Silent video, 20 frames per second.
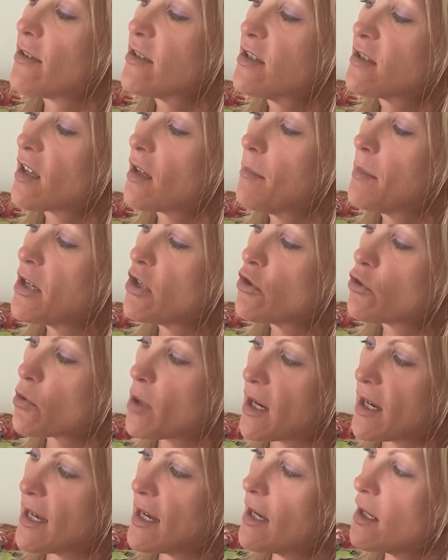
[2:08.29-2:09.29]
this is going to be
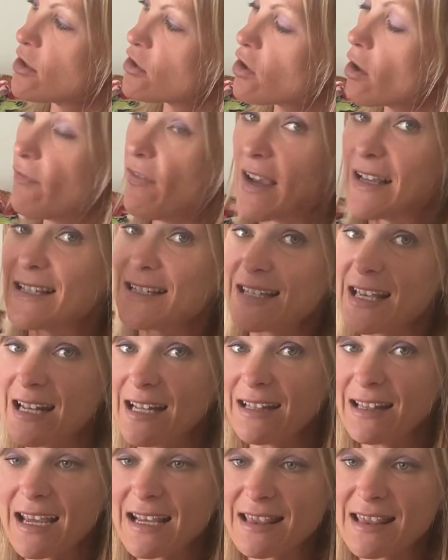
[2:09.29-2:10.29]
tricky. So if I sit
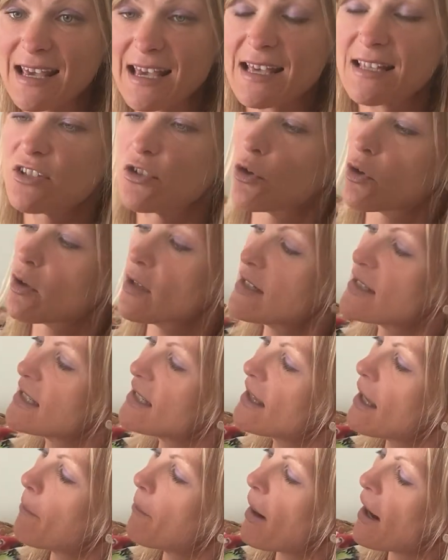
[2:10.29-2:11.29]
it like this, you're going to
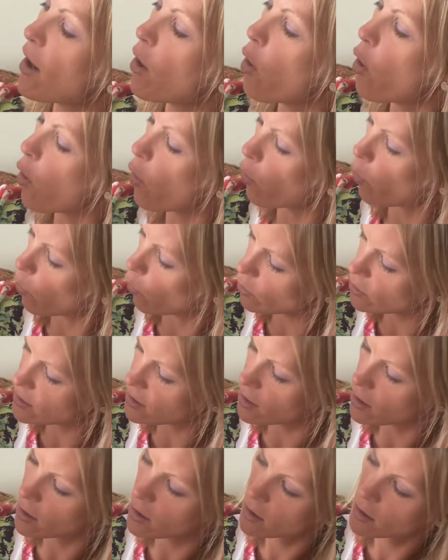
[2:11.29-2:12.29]
see that my
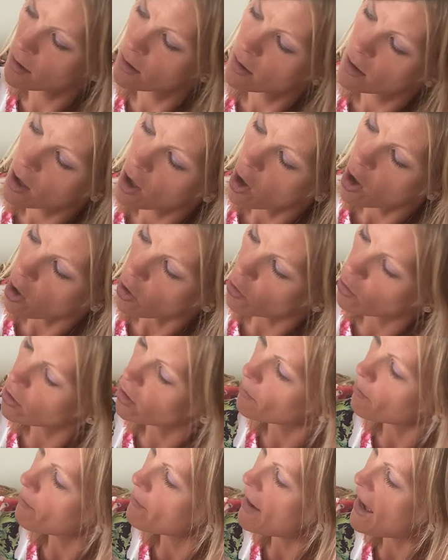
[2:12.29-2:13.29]
holes are going
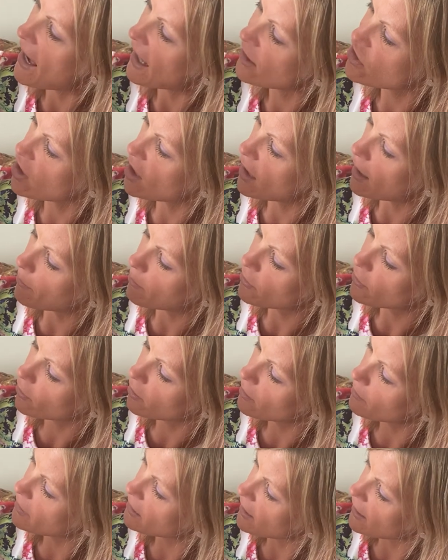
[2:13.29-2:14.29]
to match up. They're
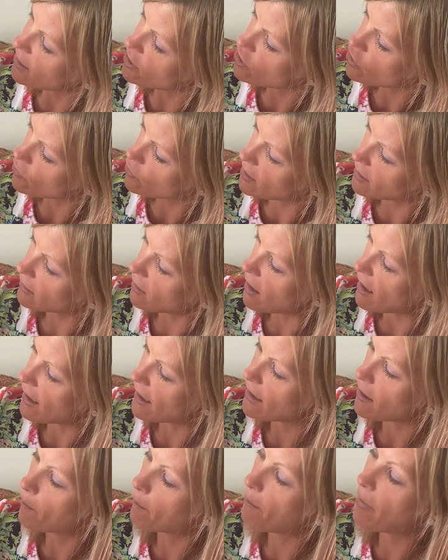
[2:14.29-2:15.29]
going to be like a straight
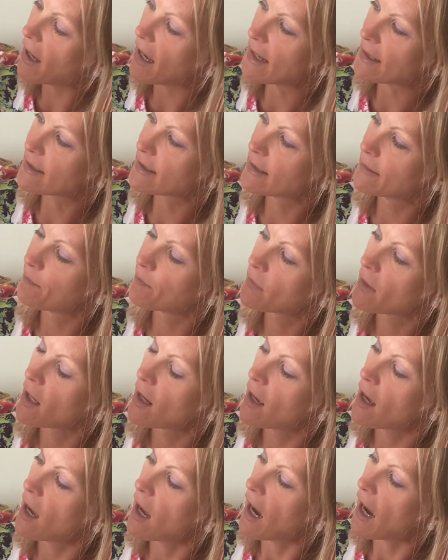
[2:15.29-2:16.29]
line, but
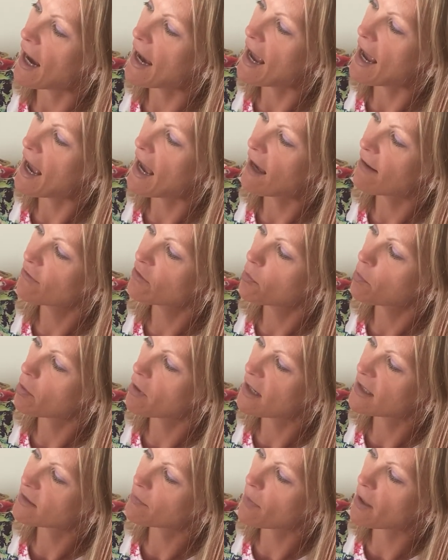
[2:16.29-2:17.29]
I have to
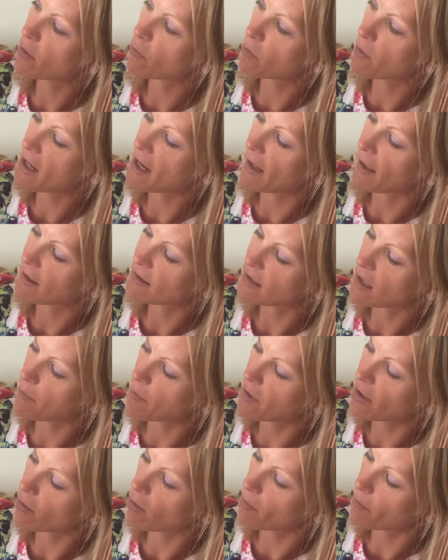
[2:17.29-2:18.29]
press my rings
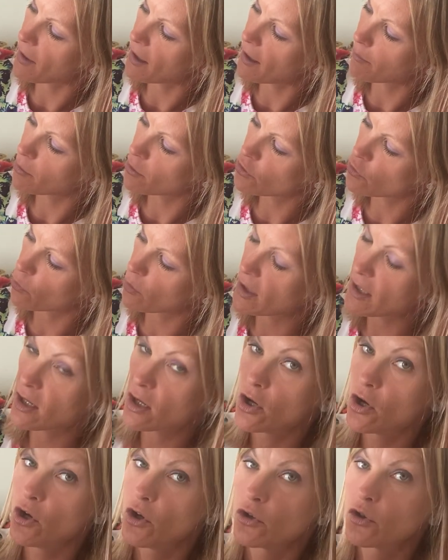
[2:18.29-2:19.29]
up here on my upper joint
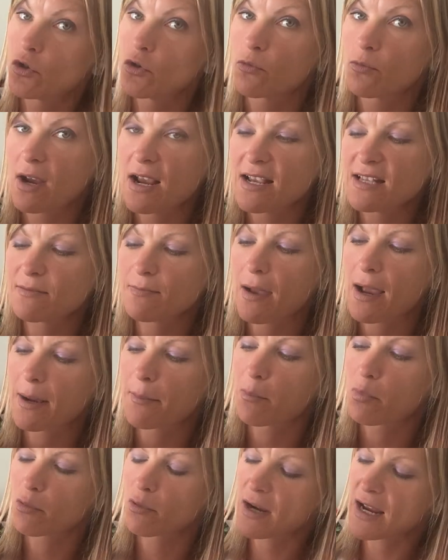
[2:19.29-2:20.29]
to raise
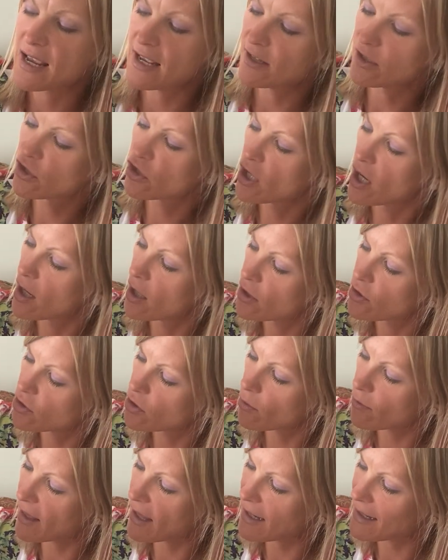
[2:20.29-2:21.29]
my bridge
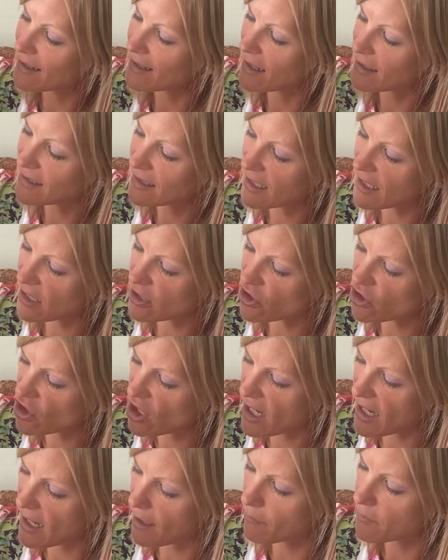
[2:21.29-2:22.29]
so that it doesn't get
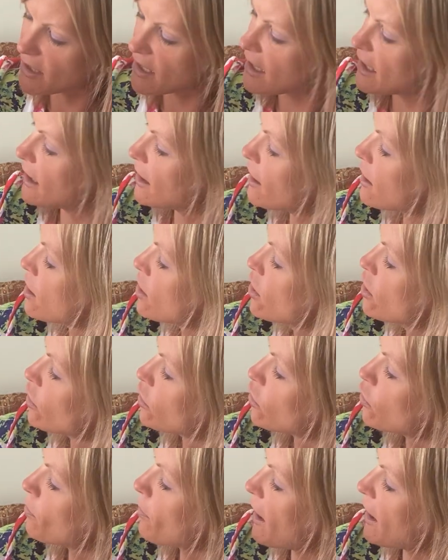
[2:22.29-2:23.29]
jammed in
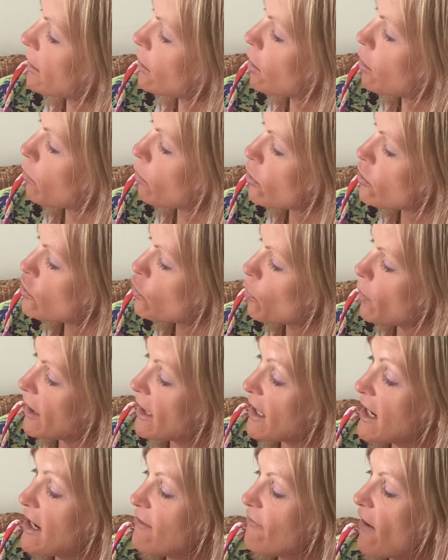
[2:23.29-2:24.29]
to my lower
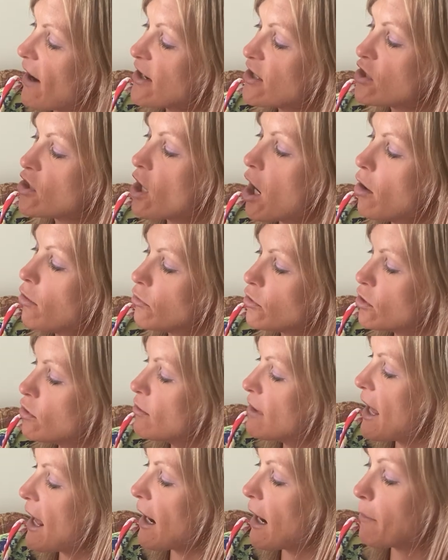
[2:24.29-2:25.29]
joint. If I don't do
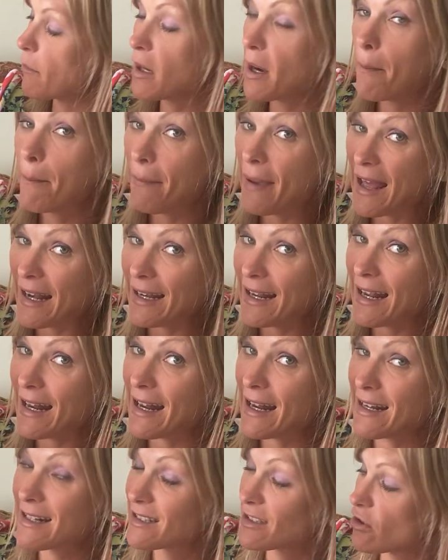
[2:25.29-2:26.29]
that, I'm going to bend it
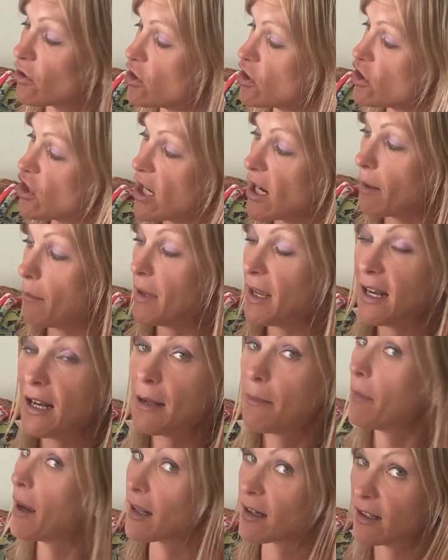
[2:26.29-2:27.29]
and it's going to jam in
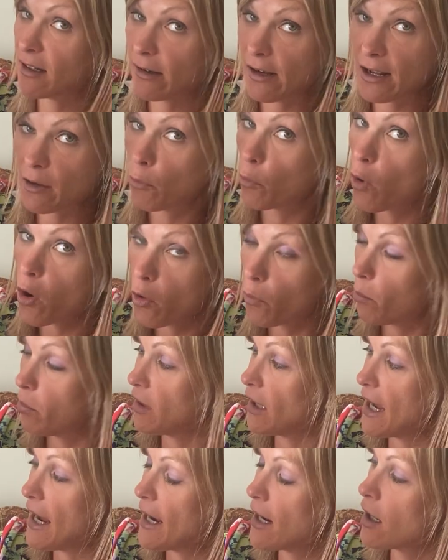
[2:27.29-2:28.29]
and my clarinet won't
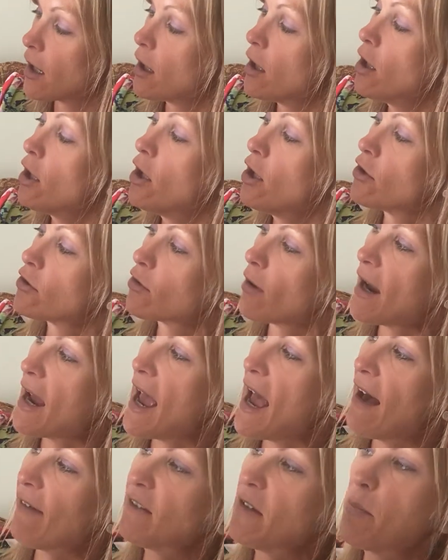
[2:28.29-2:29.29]
play. So I
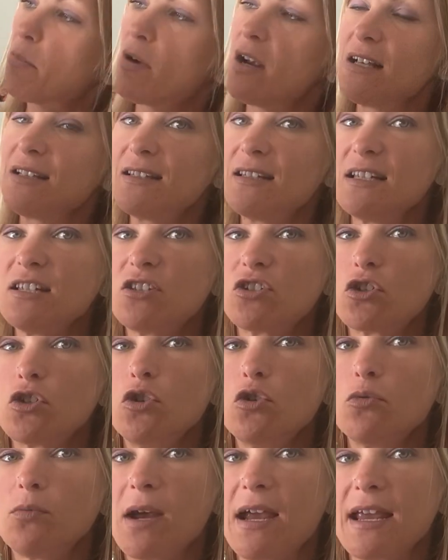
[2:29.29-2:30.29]
have to press these
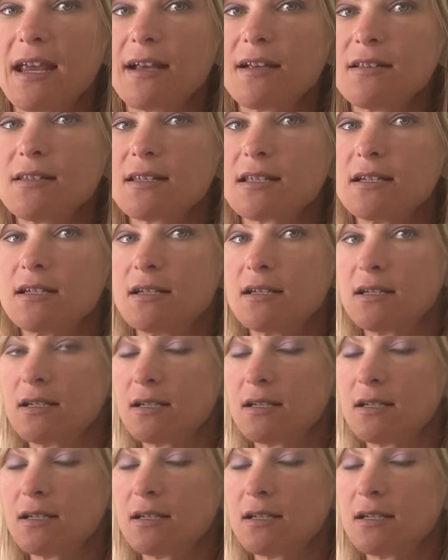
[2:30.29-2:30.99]
two rings